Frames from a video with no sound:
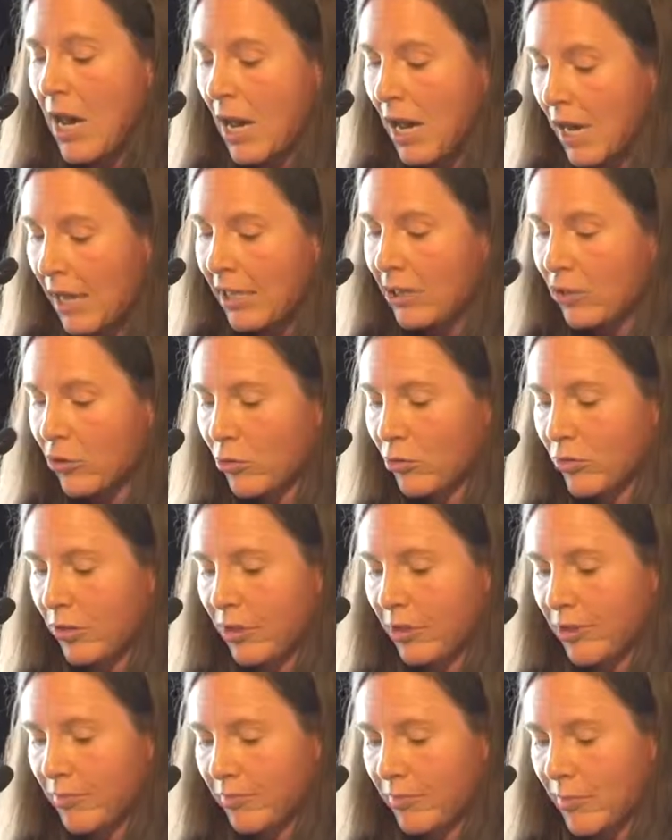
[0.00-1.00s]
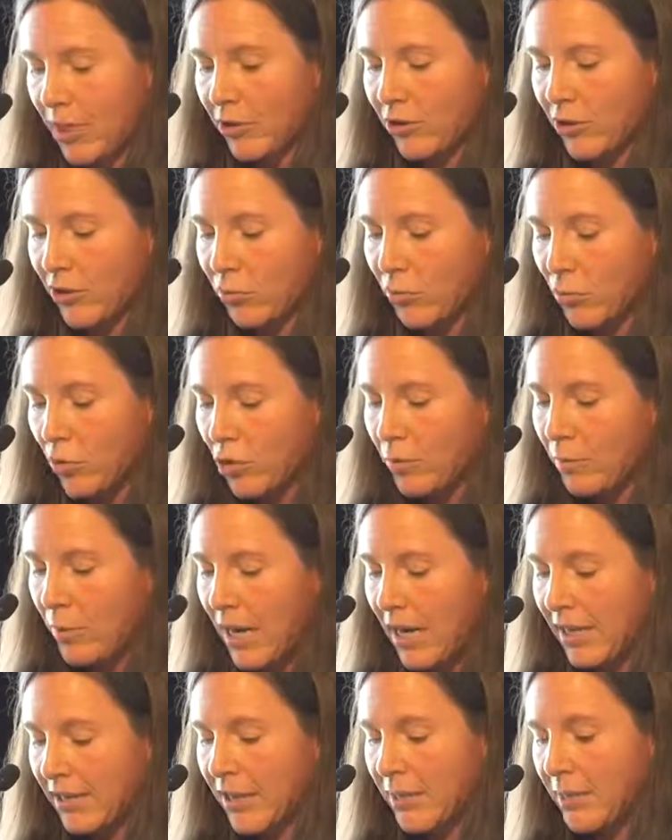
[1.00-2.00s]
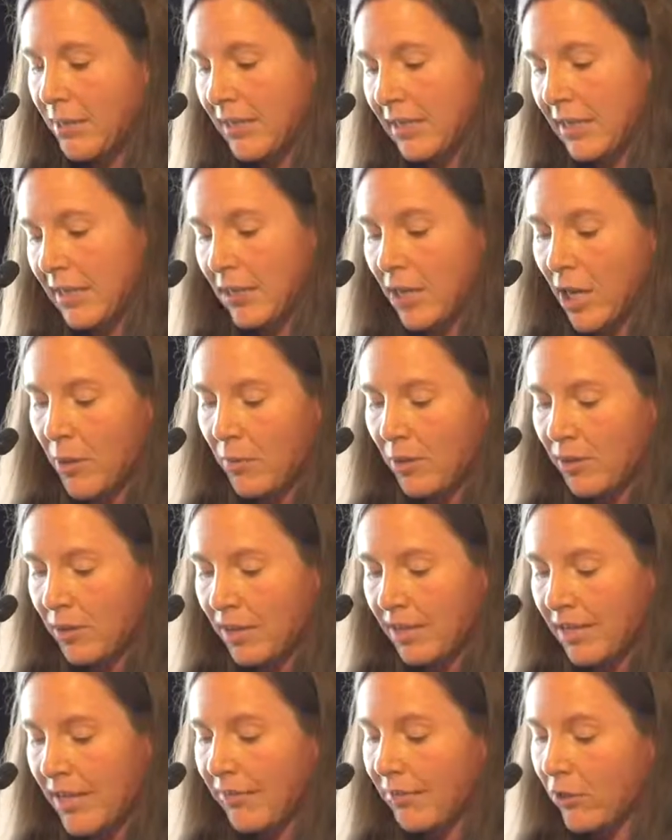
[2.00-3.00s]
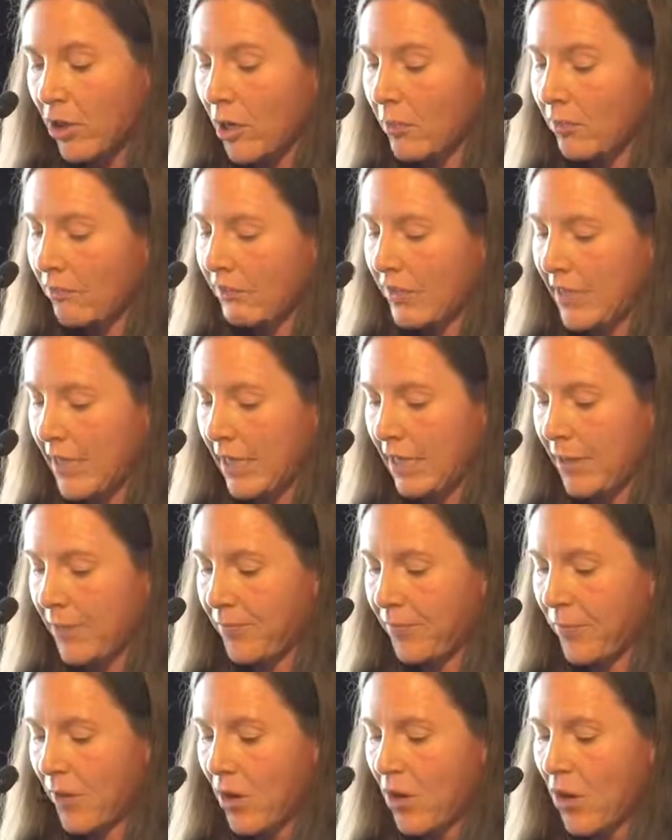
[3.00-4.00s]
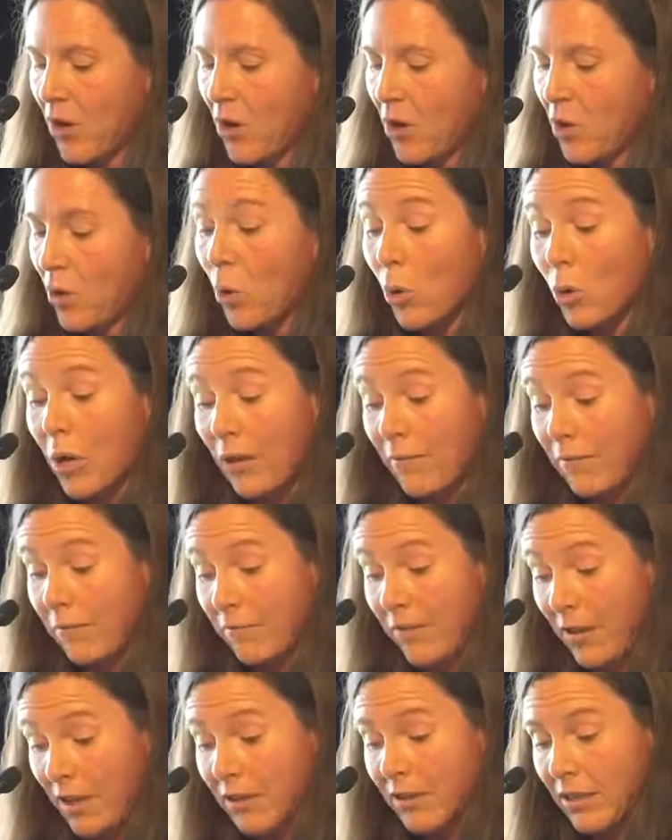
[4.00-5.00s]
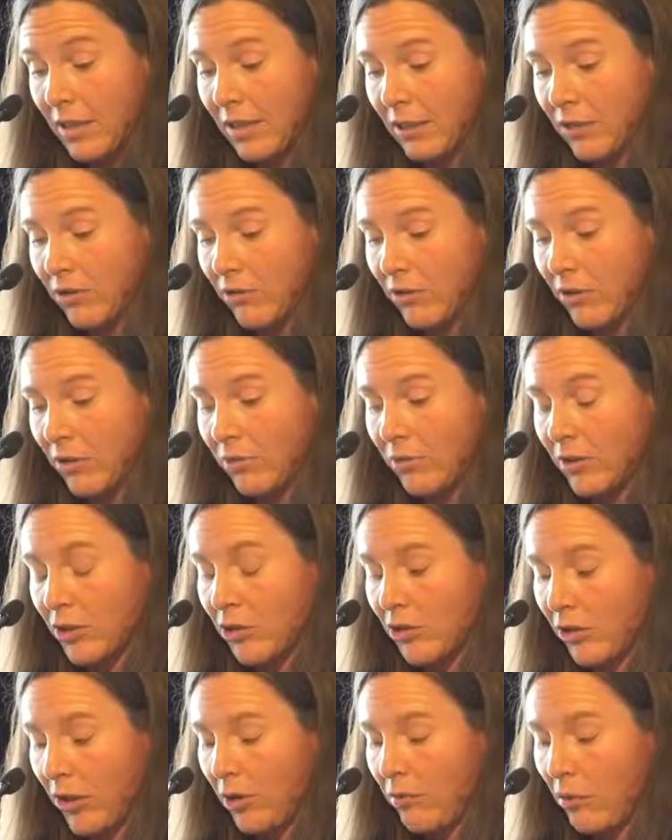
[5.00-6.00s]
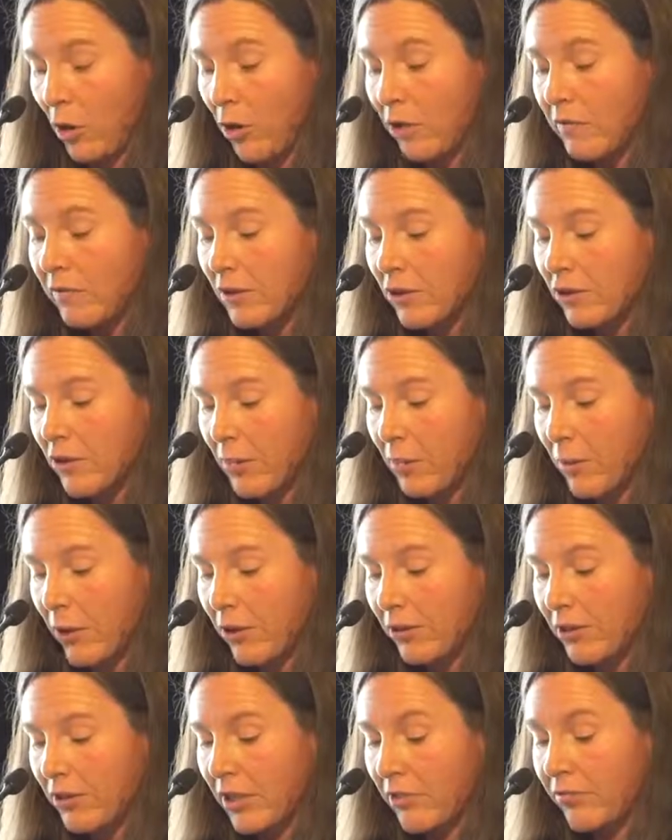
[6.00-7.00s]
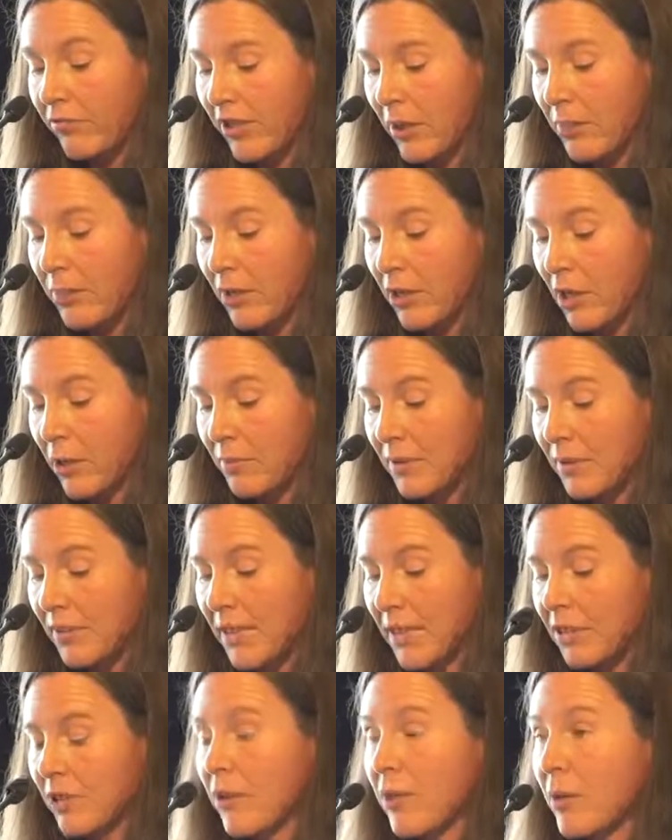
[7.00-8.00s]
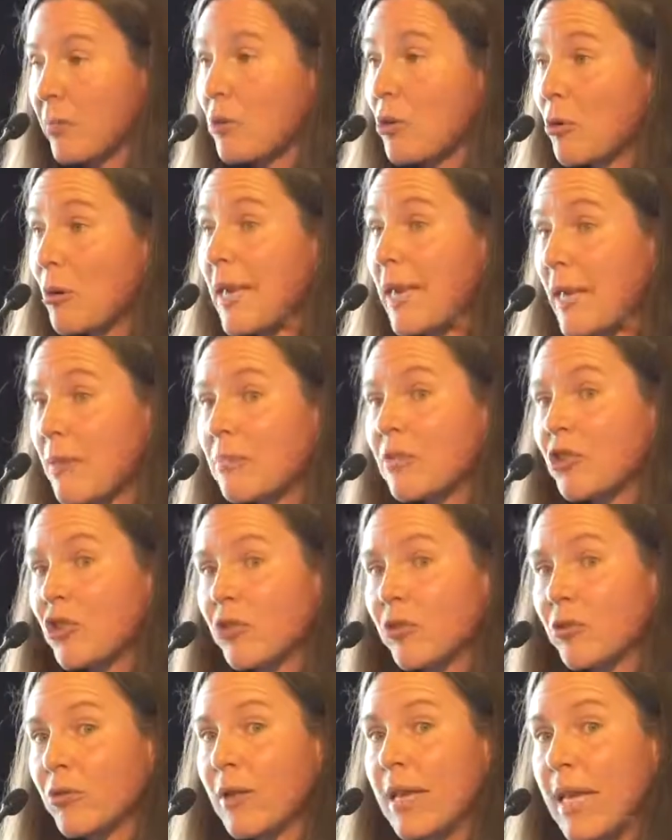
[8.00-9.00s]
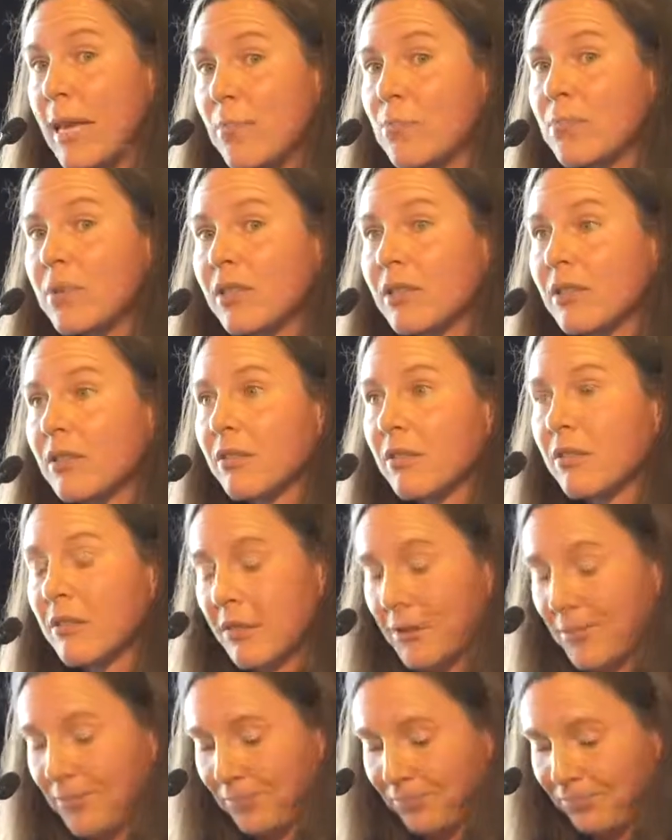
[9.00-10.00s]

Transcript: I ignored it. I just walked past them and said, 'Come on, let's have a cup of tea.' All I felt like doing was to go over to the poster and rip it up and say to them, 'You immature imbeciles.'"